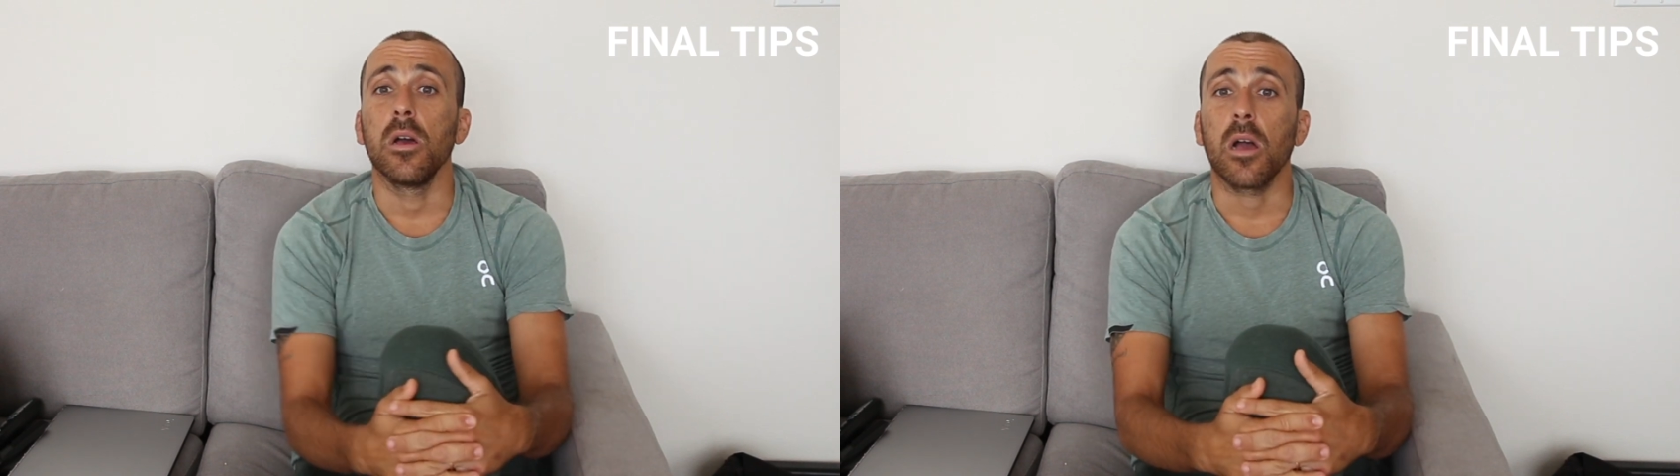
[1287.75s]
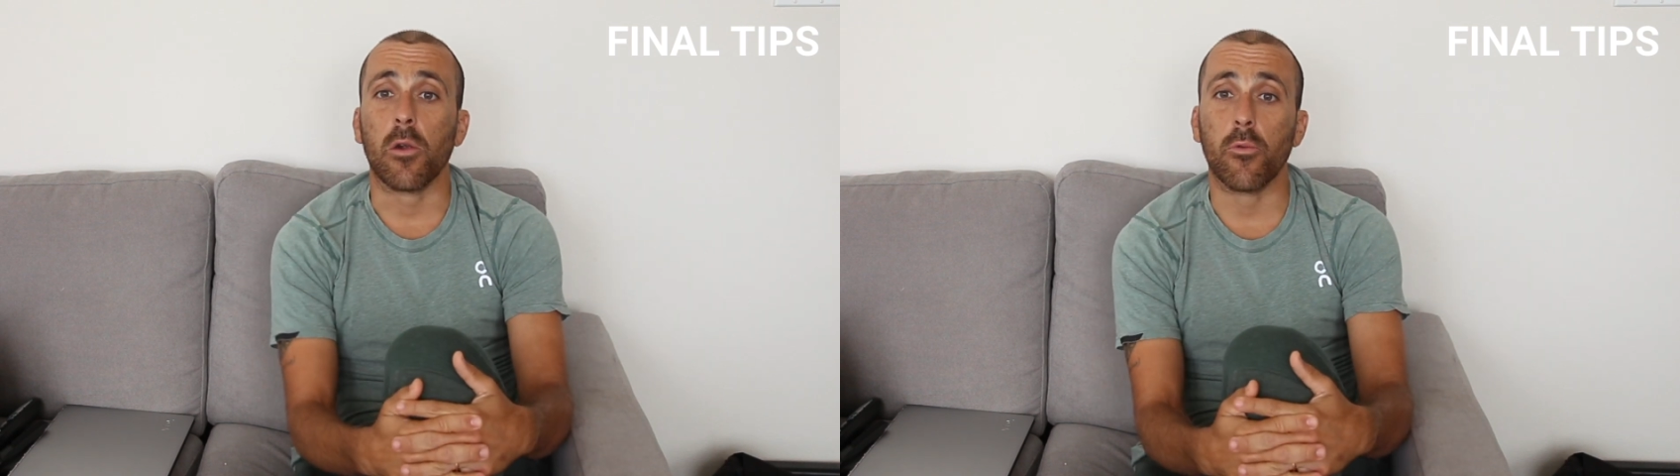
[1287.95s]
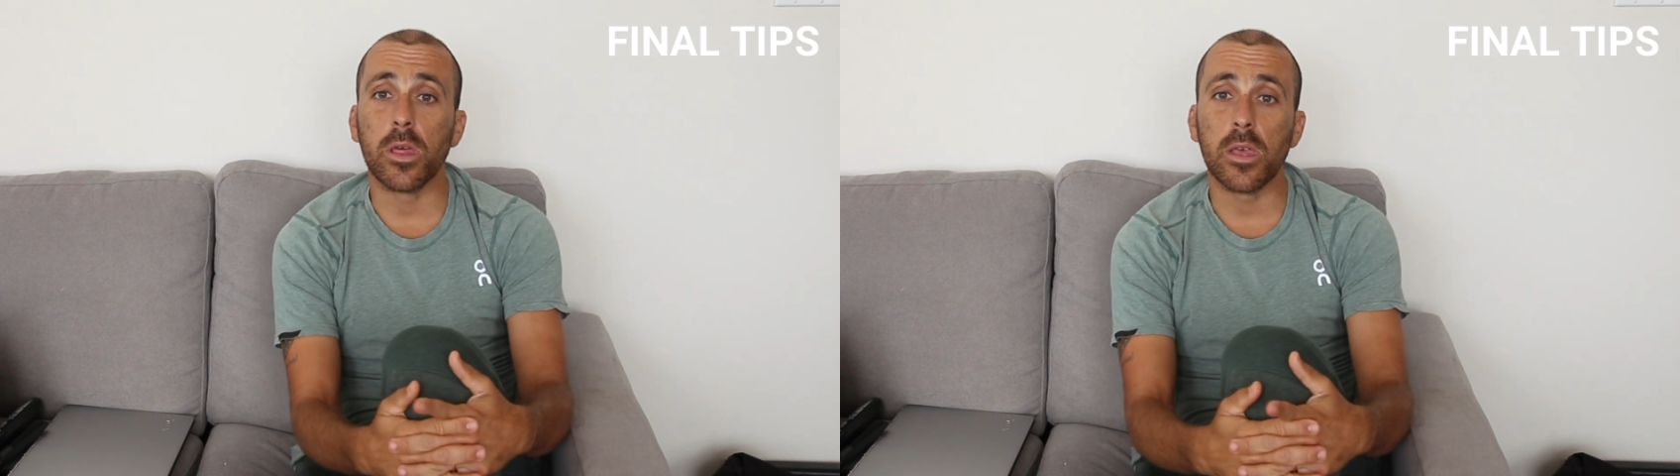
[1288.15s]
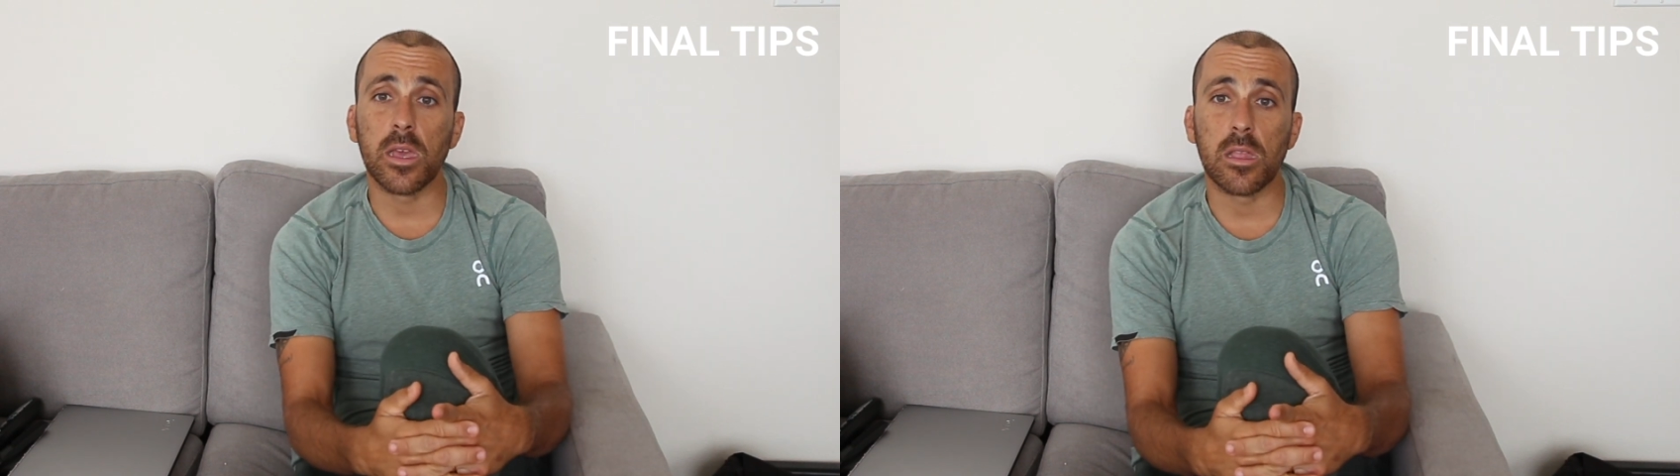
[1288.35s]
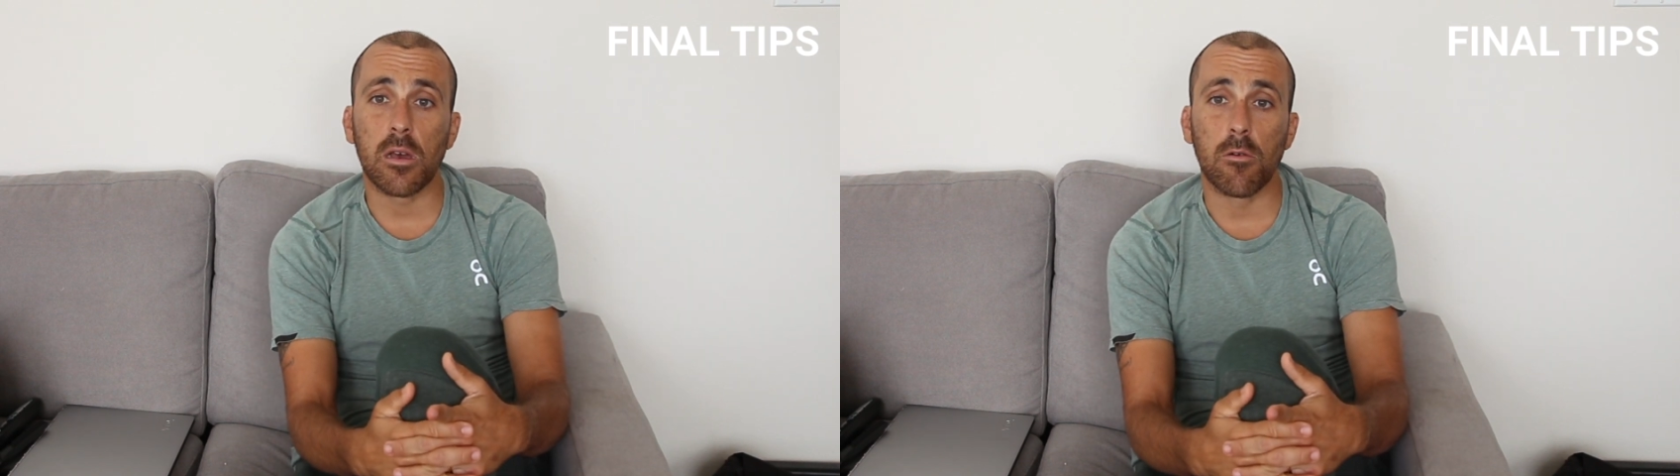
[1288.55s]
I
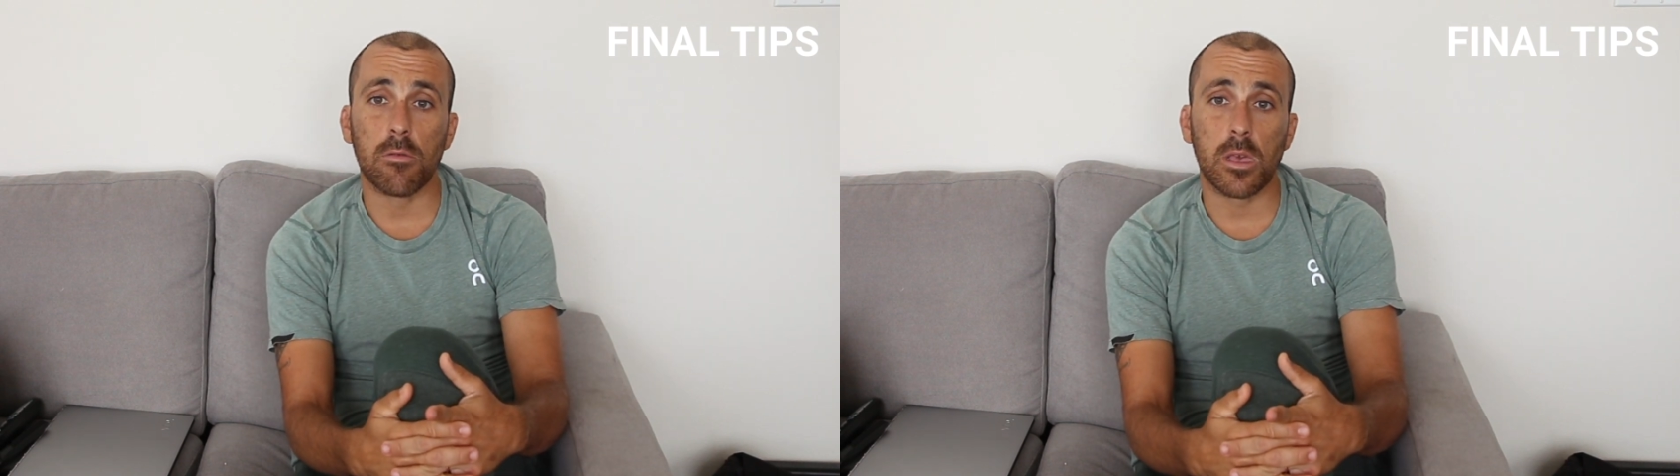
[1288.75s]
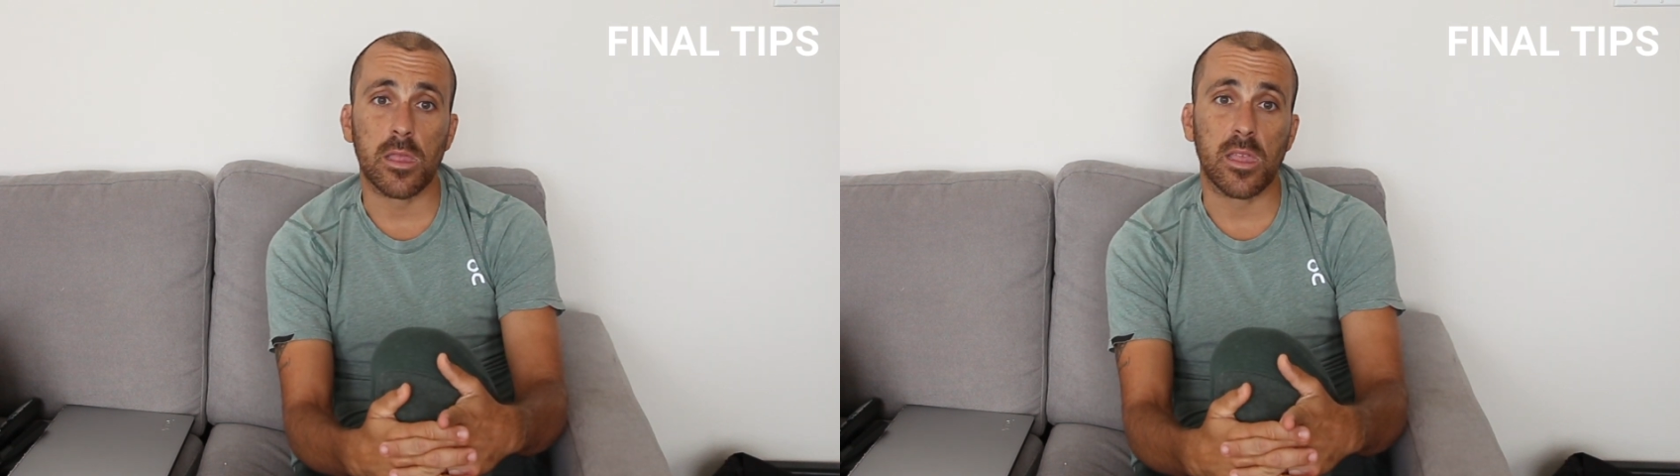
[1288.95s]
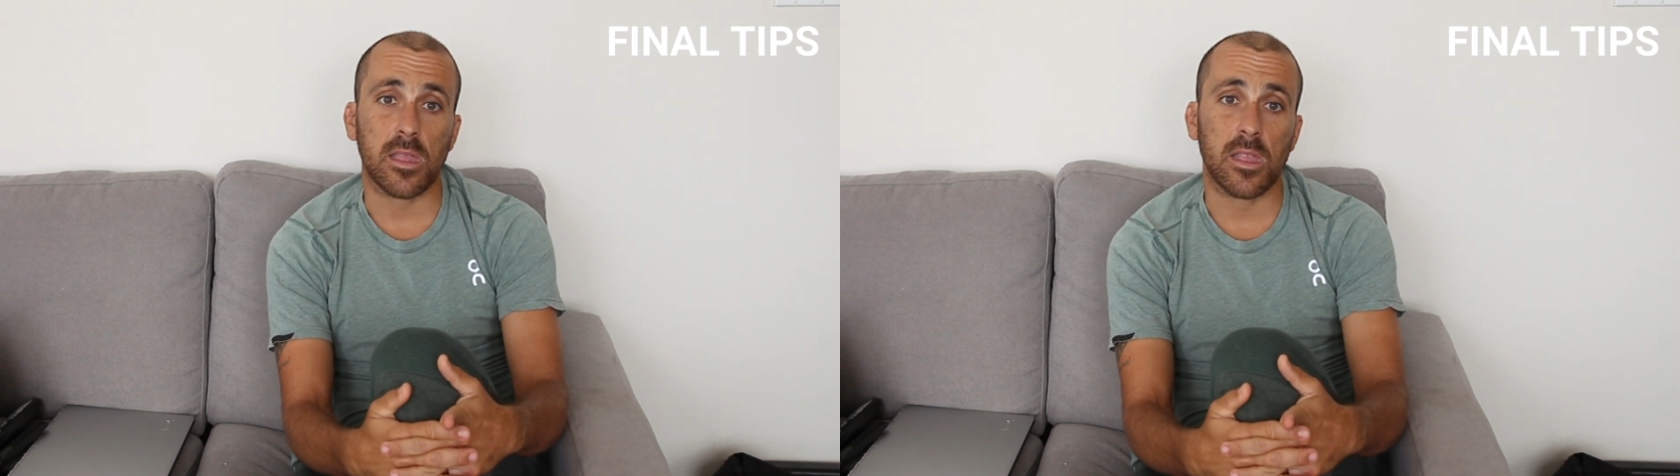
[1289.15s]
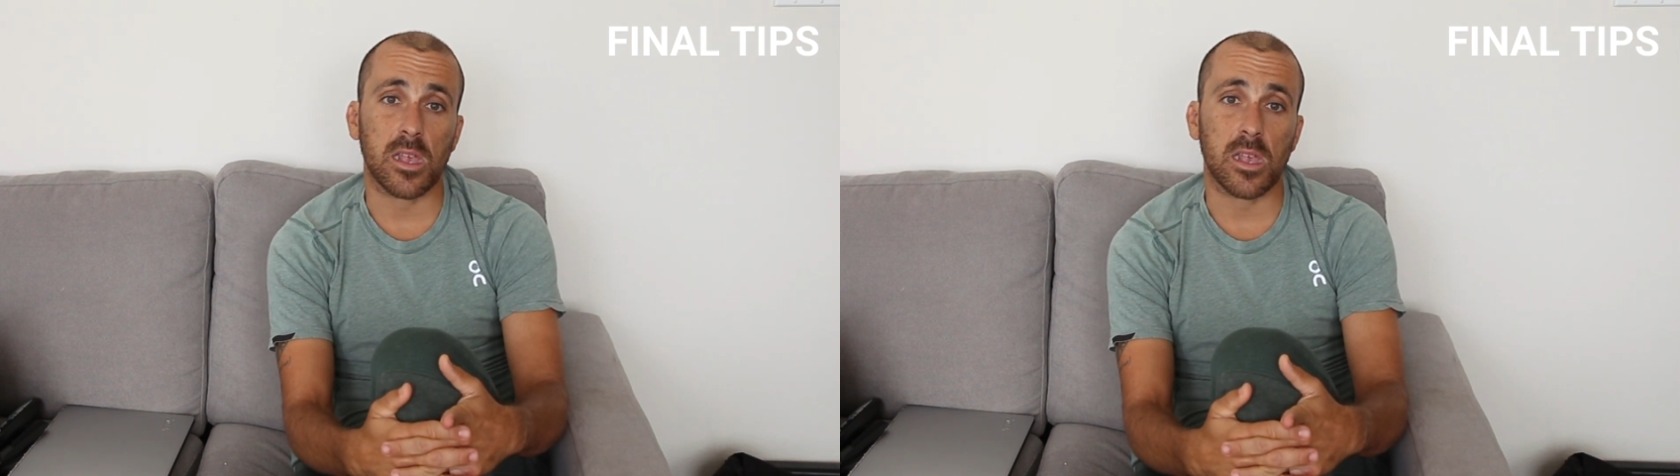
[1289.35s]
really only did